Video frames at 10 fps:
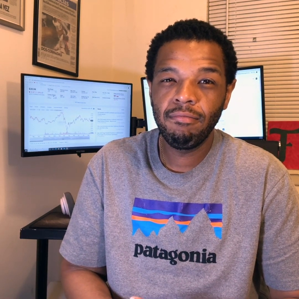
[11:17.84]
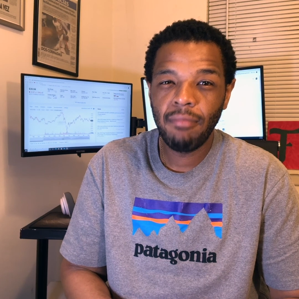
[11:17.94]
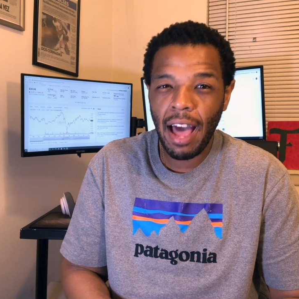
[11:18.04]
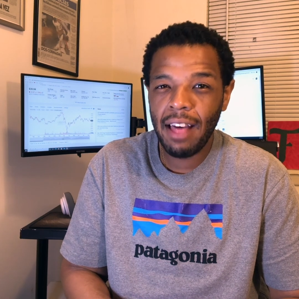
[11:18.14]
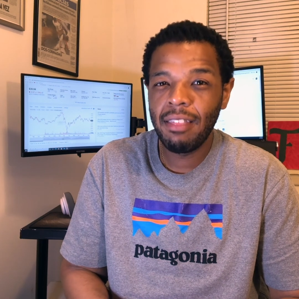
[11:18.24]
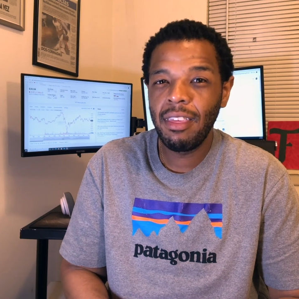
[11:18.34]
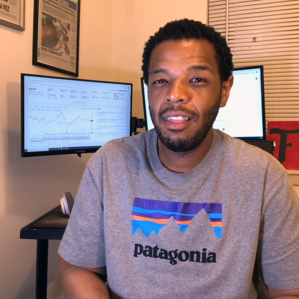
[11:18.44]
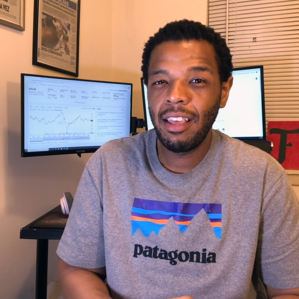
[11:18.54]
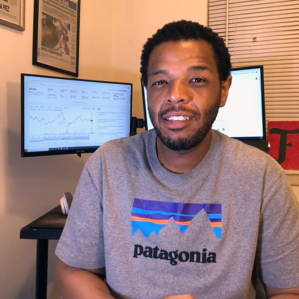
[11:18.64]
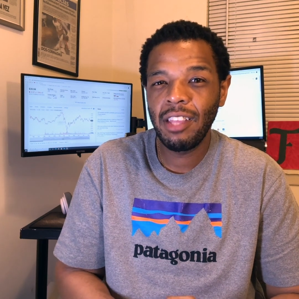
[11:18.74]
I
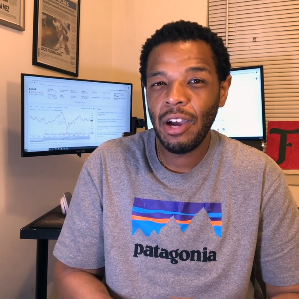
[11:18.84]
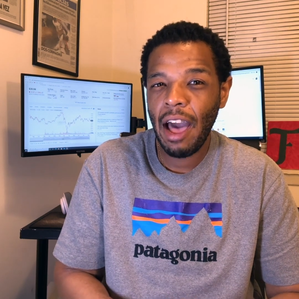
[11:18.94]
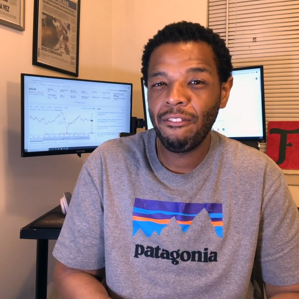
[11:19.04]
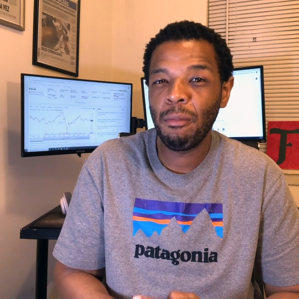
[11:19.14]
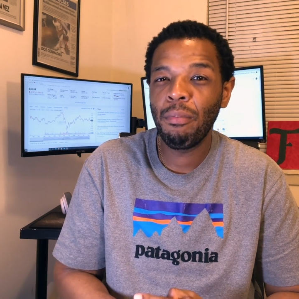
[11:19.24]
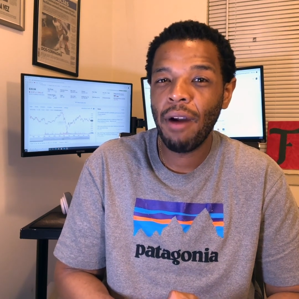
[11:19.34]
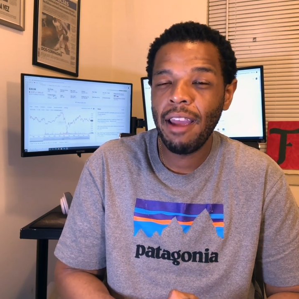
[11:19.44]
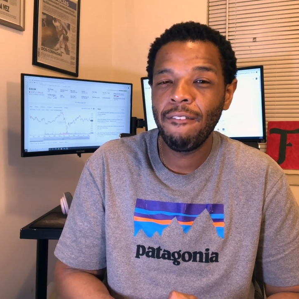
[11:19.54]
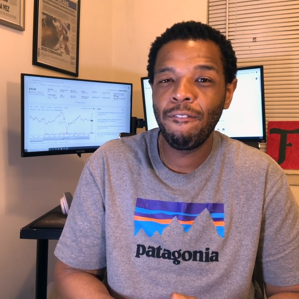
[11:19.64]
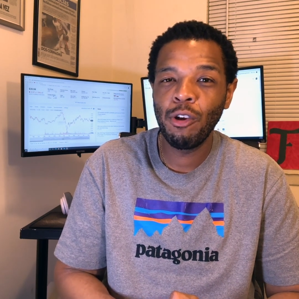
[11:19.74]
think they still have a
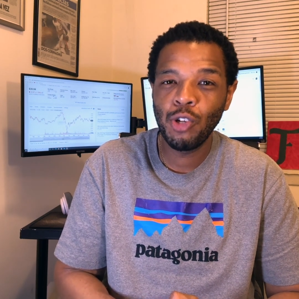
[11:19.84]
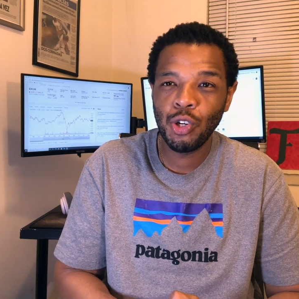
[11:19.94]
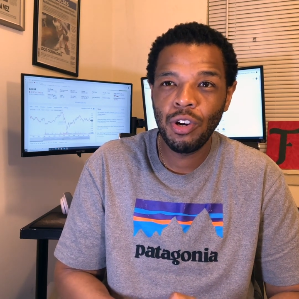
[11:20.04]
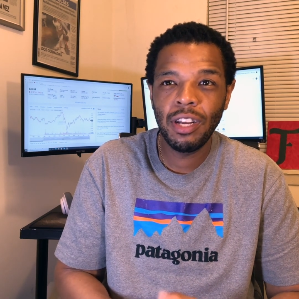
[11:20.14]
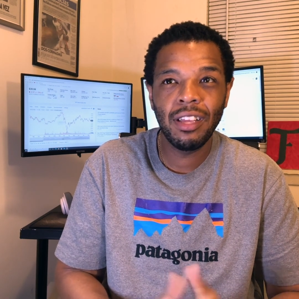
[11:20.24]
bright future.